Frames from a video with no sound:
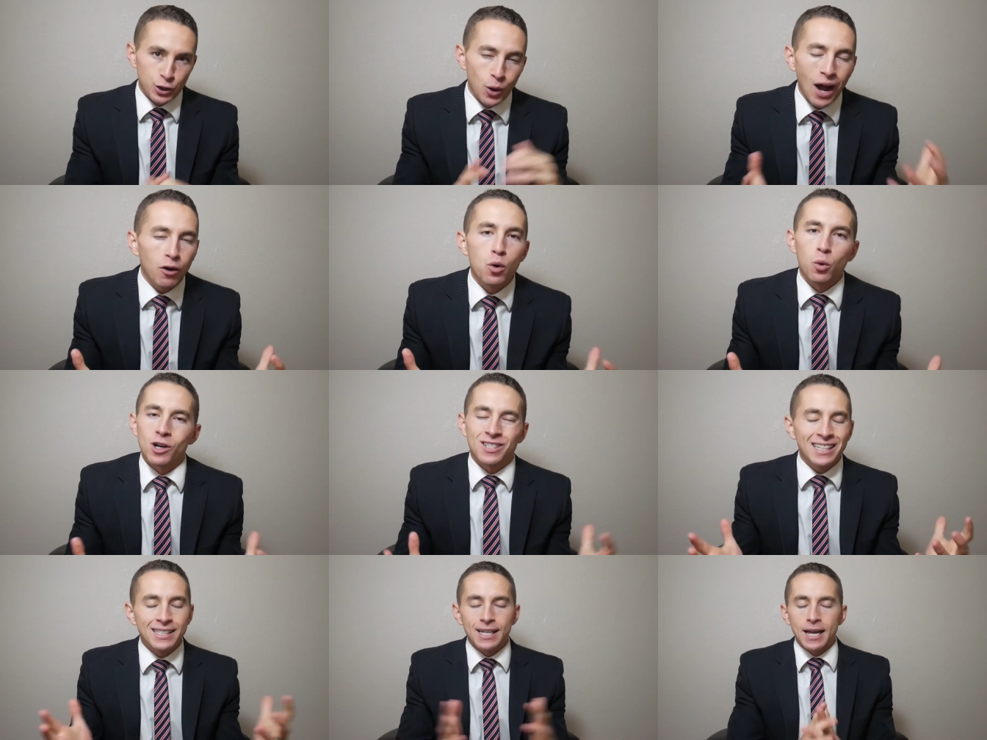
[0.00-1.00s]
So, how it works,
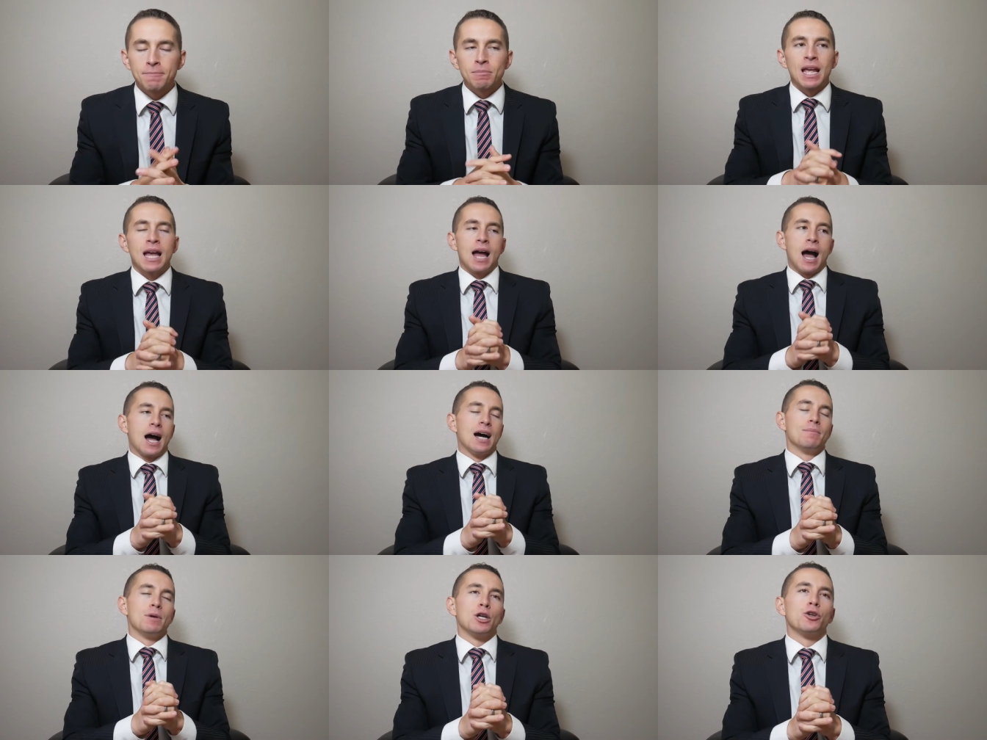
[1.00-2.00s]
let's say
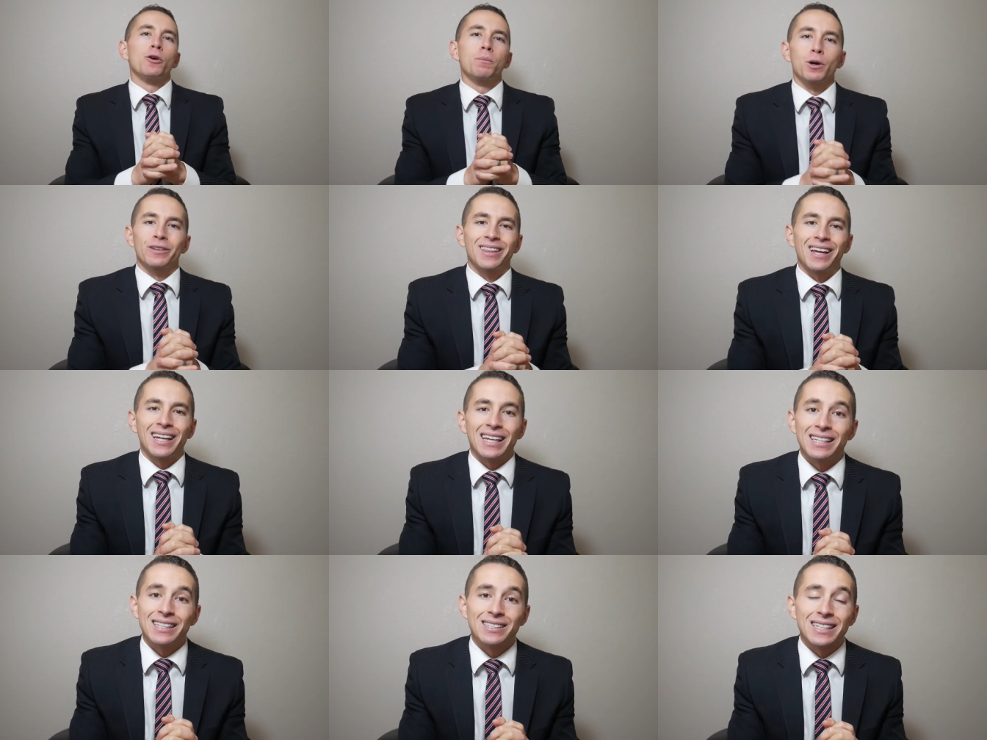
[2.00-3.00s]
um, your birthday
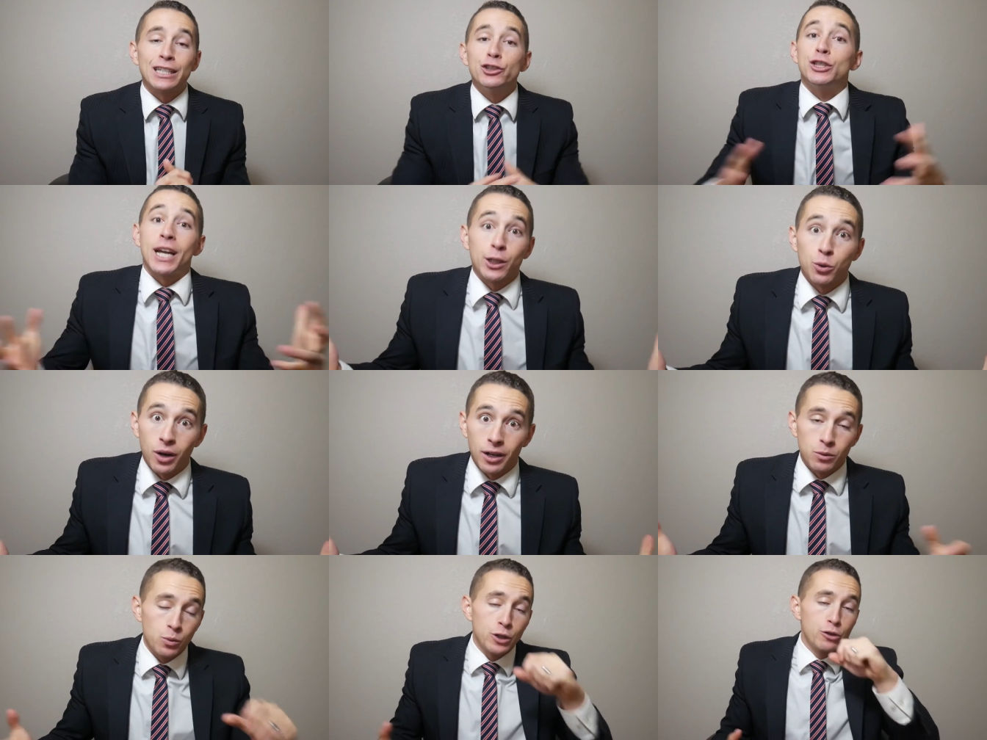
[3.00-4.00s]
is in
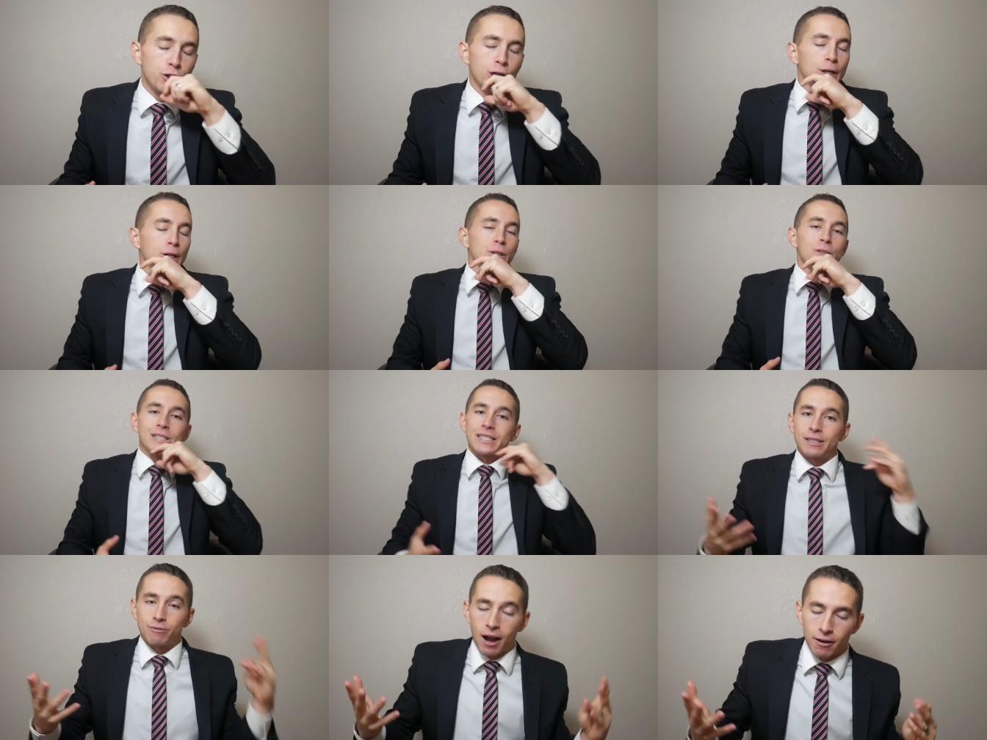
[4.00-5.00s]
January when you turn
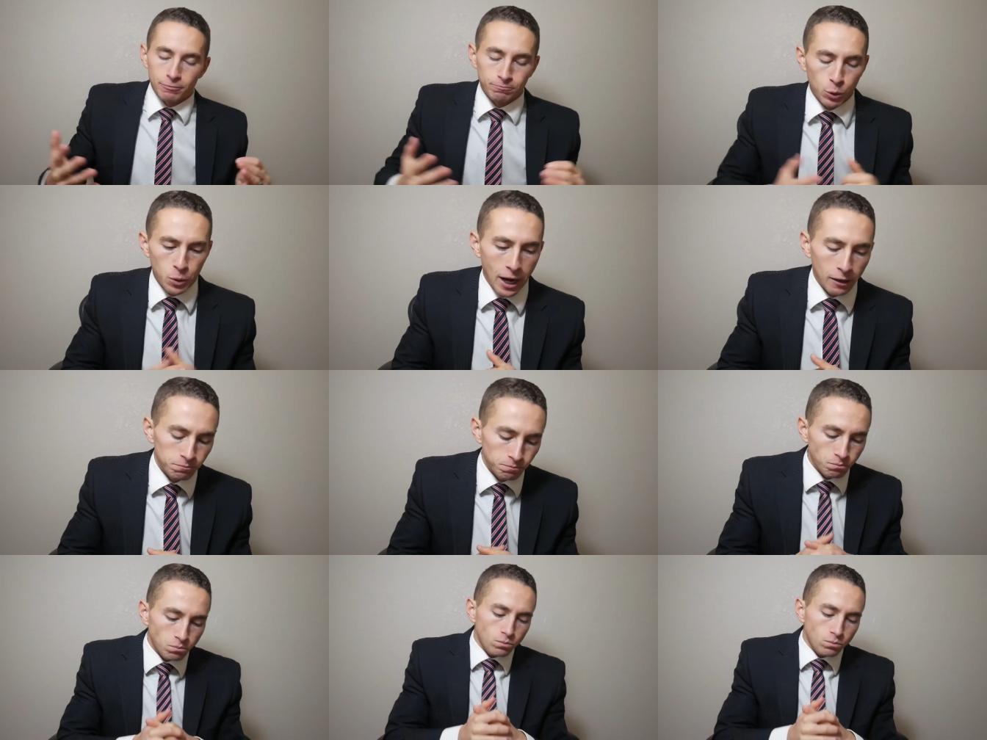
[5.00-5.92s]
65, okay?